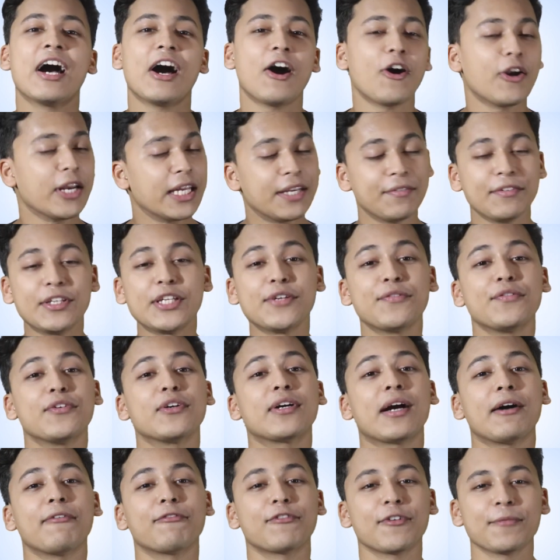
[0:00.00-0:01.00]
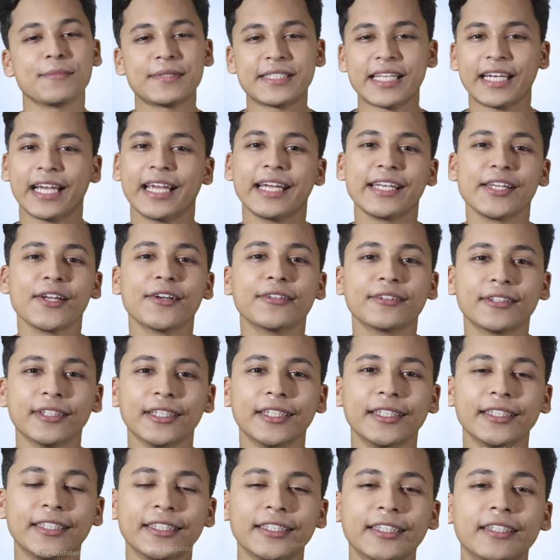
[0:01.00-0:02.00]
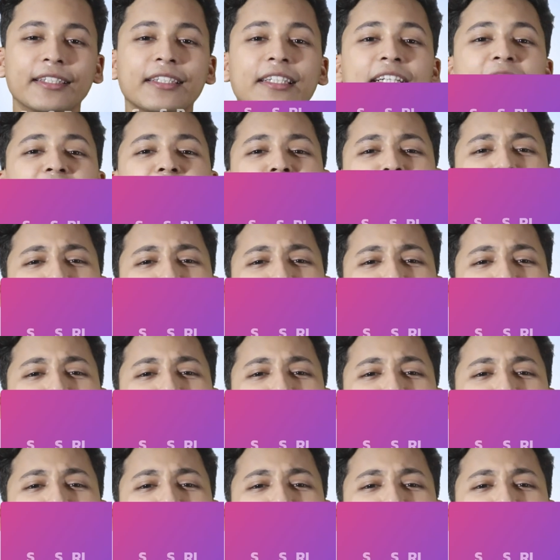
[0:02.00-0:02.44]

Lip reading: or even if you come from second year, third year,